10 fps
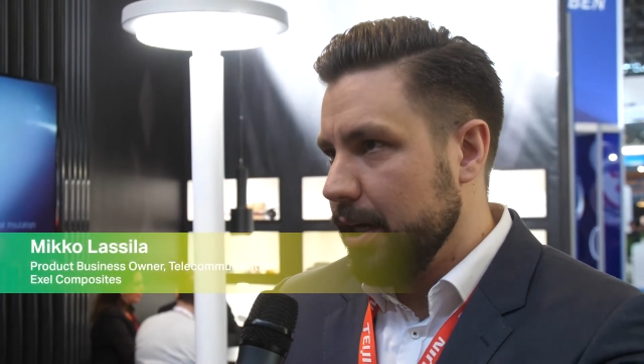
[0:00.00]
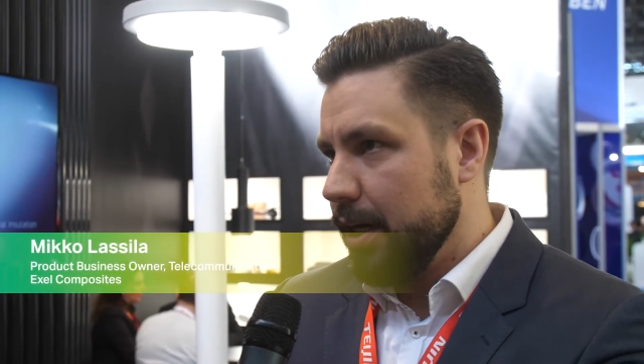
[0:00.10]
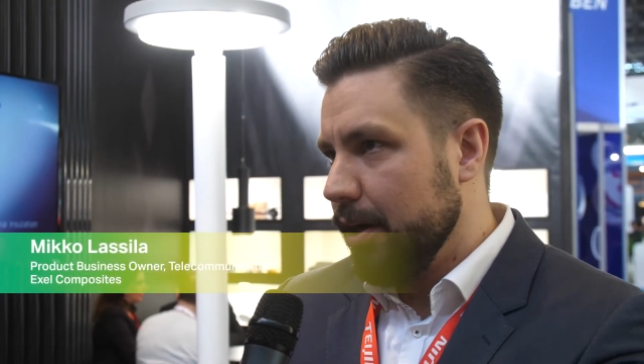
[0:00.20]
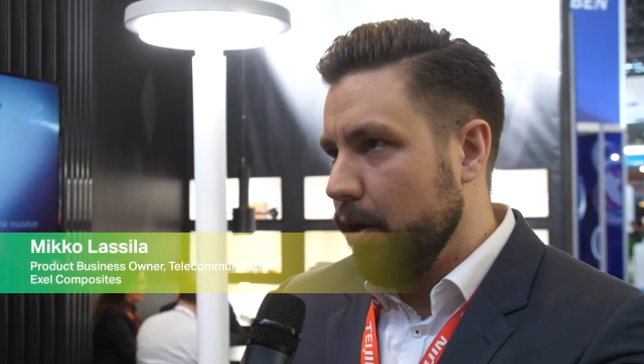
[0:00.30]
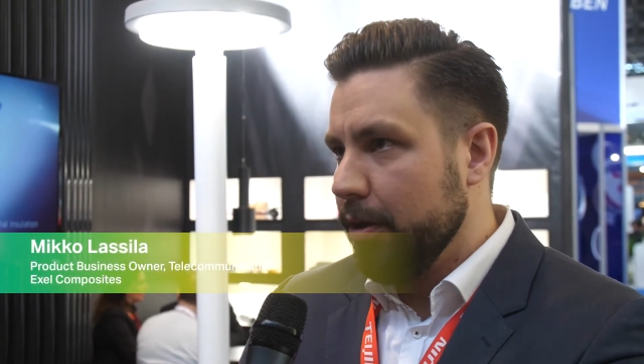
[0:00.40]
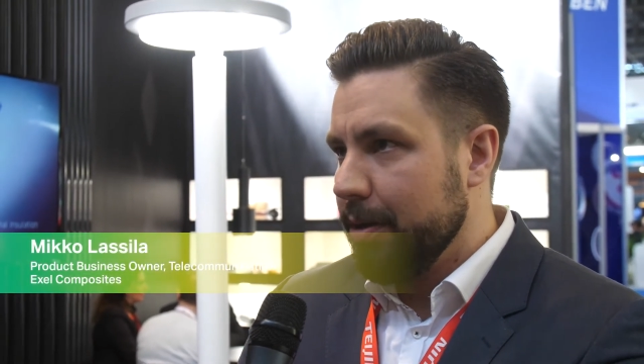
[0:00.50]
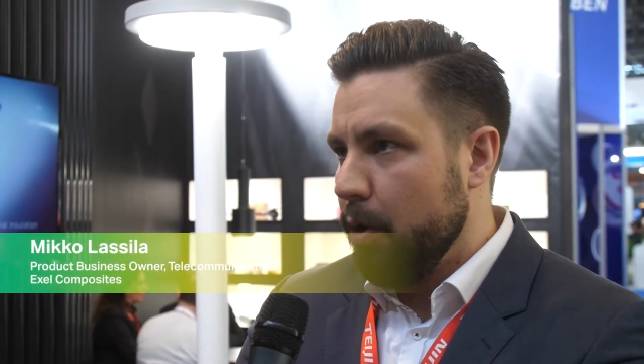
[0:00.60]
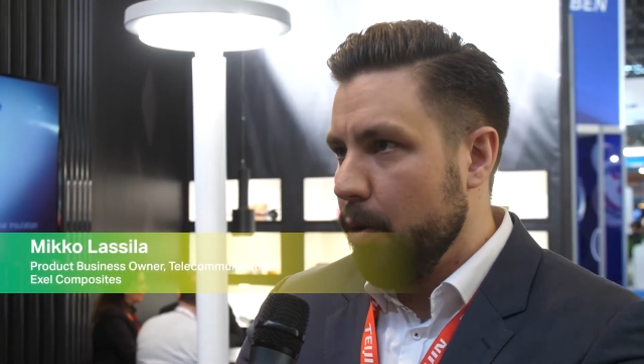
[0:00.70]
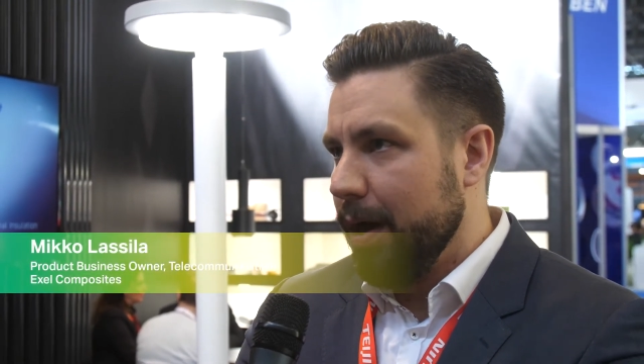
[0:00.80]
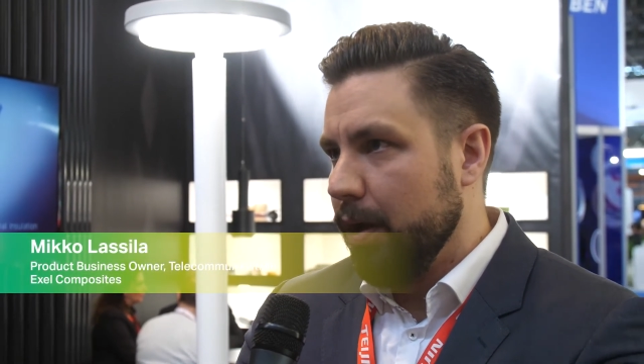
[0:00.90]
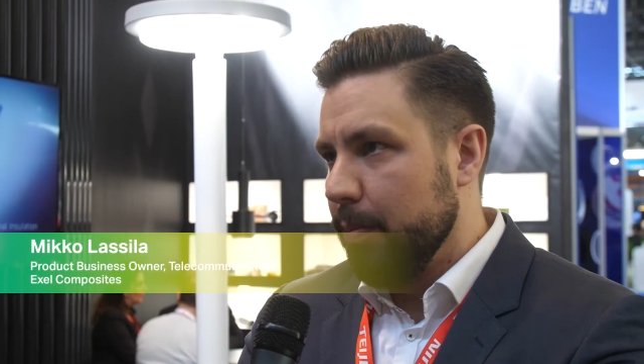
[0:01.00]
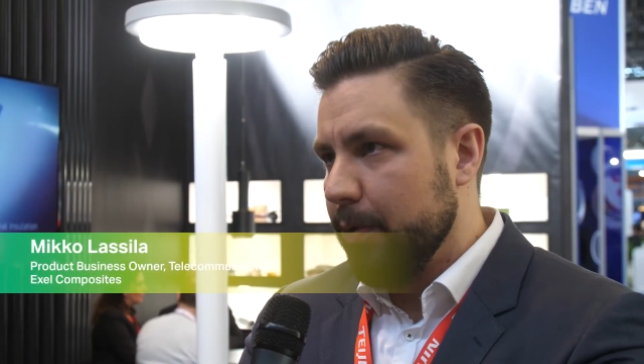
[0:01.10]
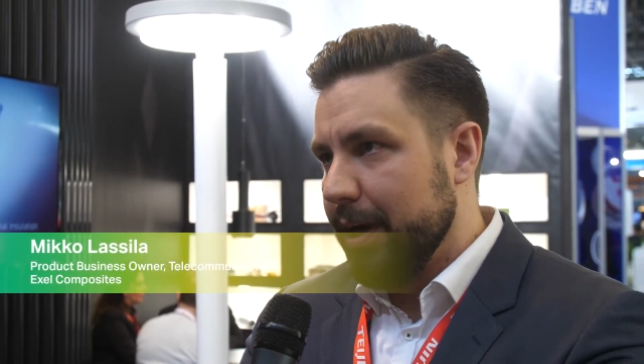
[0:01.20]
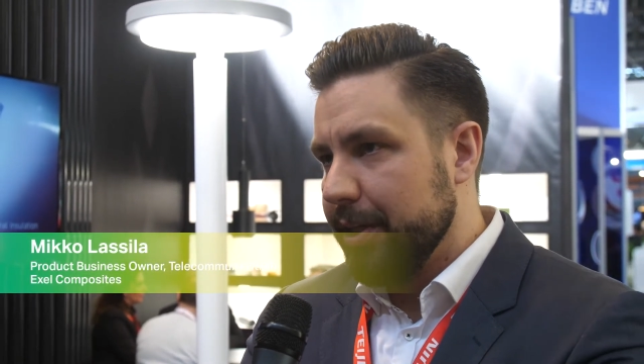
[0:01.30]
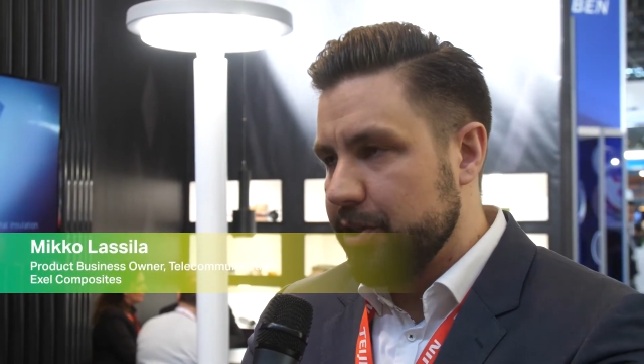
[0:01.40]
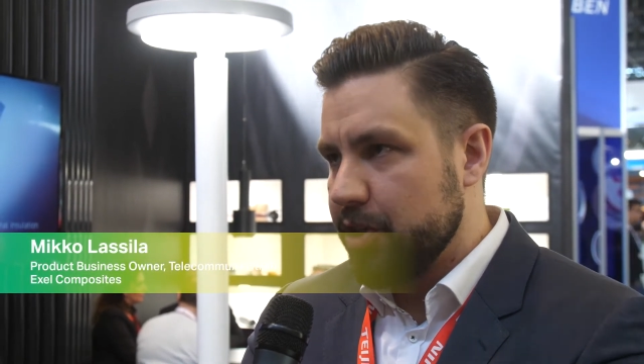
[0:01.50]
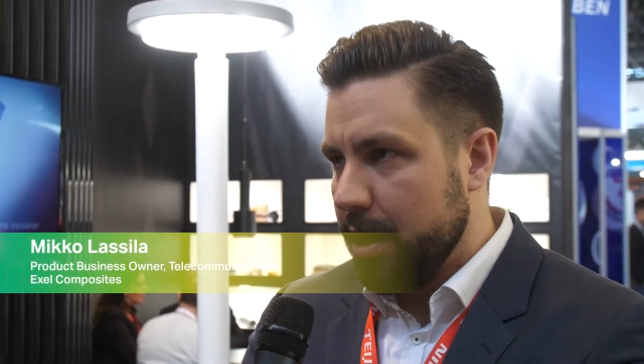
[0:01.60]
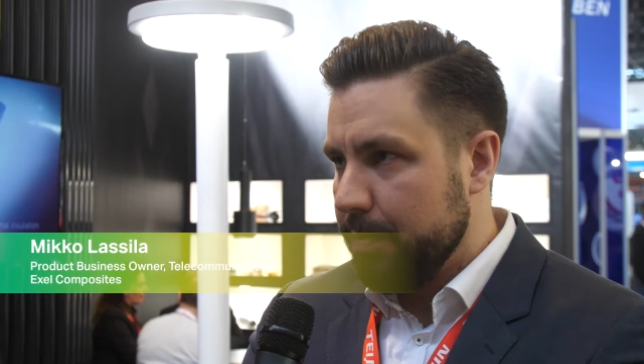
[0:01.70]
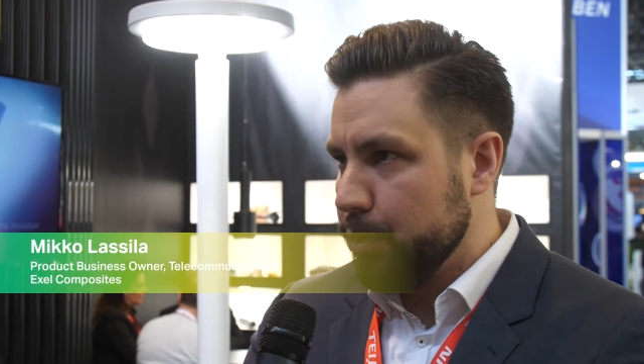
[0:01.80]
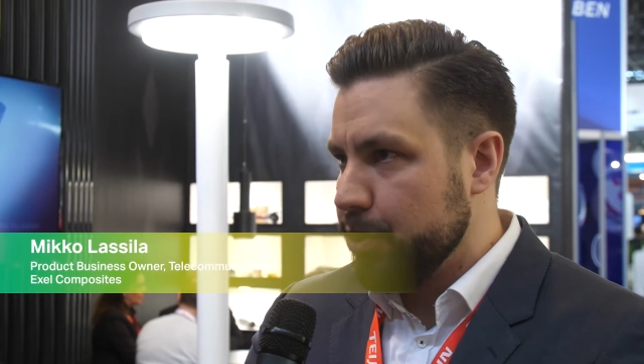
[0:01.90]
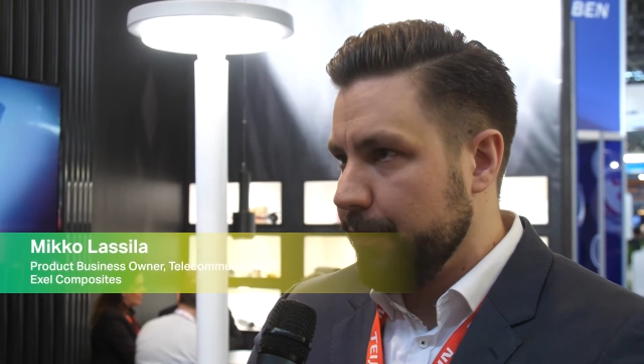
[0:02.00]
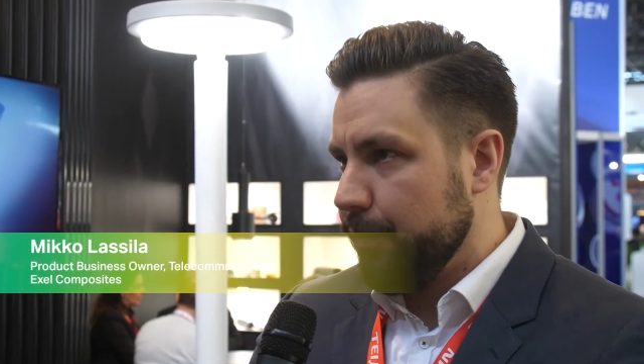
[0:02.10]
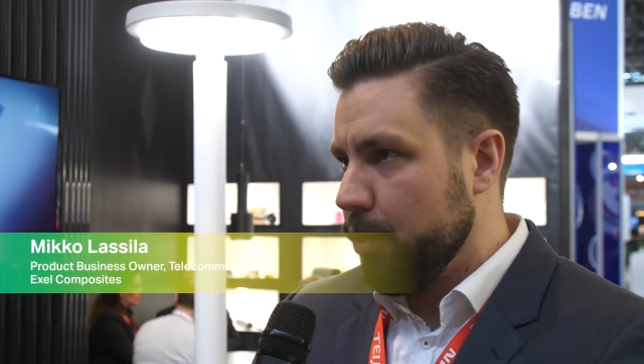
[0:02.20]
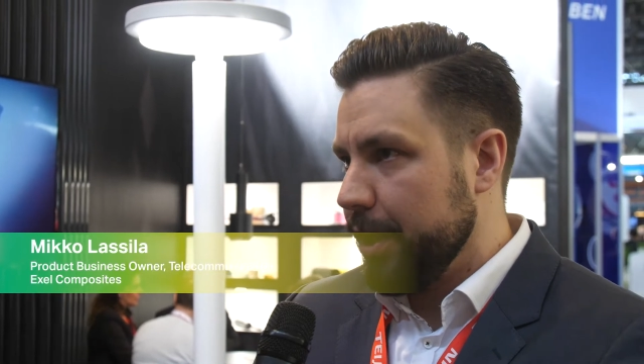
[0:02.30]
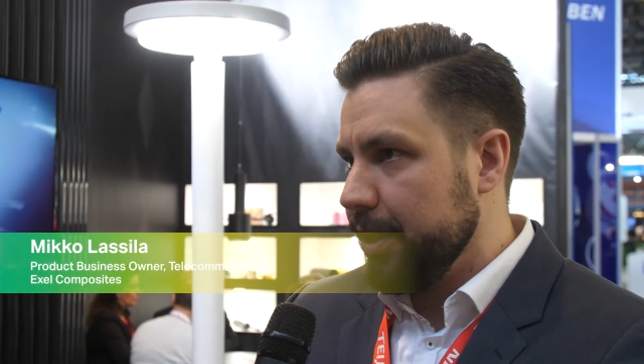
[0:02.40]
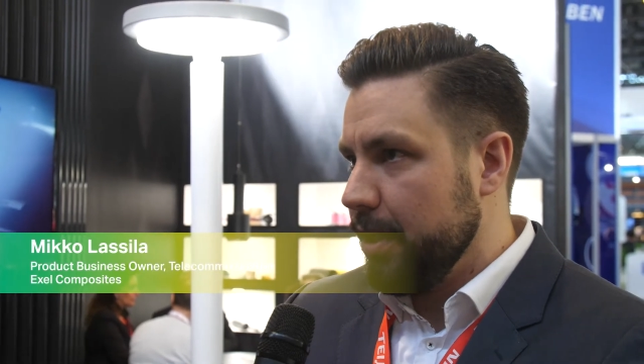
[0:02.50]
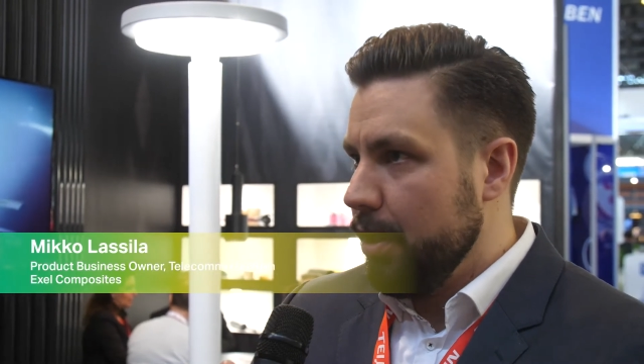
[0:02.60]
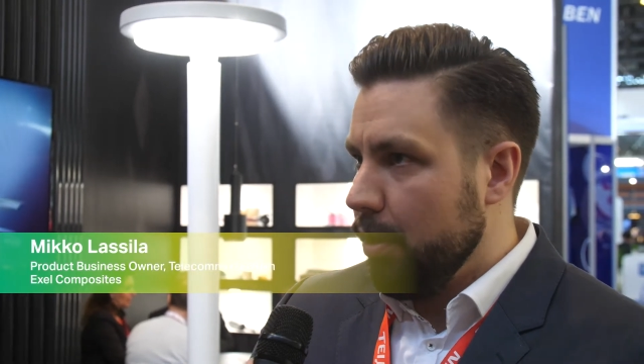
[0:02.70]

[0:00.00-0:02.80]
Uh, all the mobile operators are pushing for it.